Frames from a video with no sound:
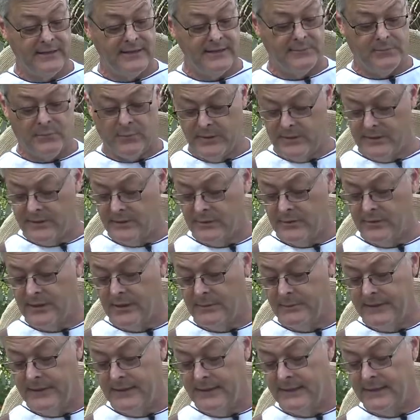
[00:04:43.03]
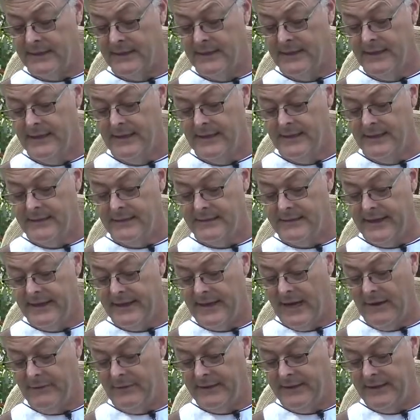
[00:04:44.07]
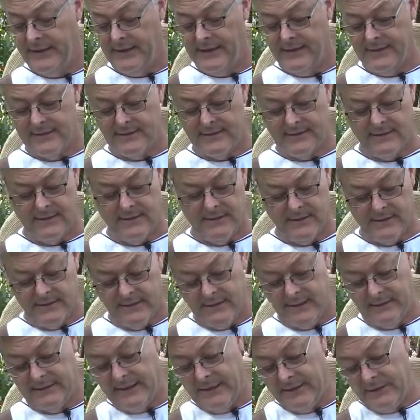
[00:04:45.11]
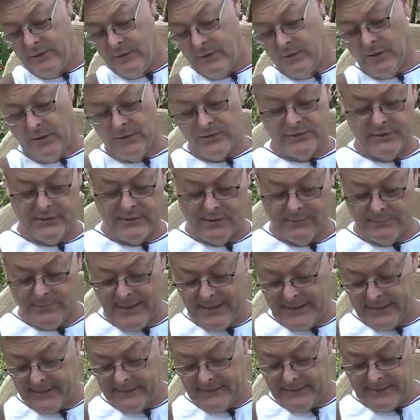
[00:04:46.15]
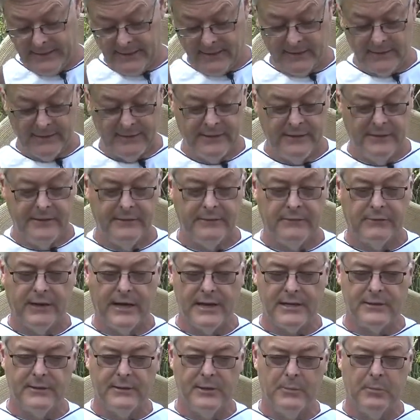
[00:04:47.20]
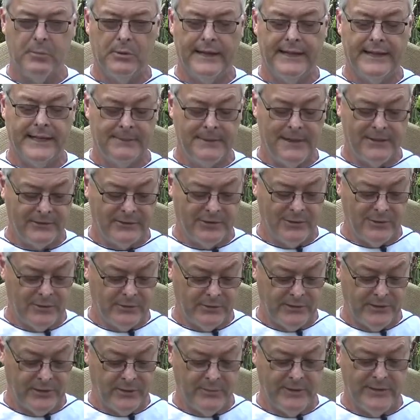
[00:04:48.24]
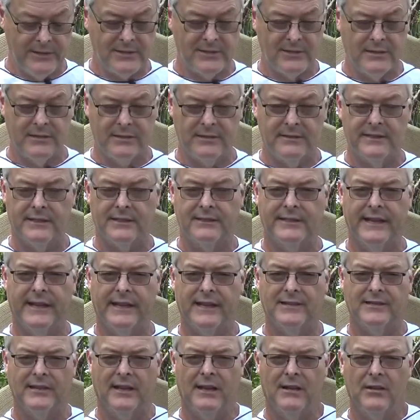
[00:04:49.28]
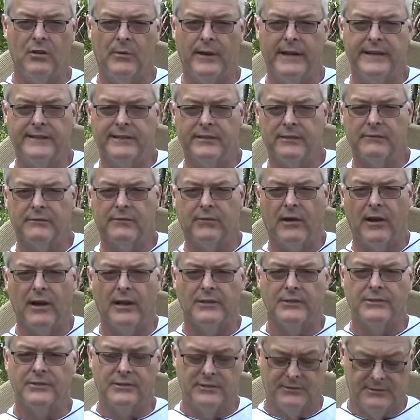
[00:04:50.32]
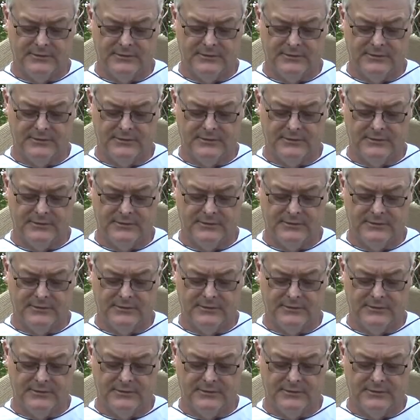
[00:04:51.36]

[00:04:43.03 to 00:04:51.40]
So we still come in, take off the ends, get that new growth center back in there, fresh new plant in about 2 or 3 weeks. It'll take us all the way till frost.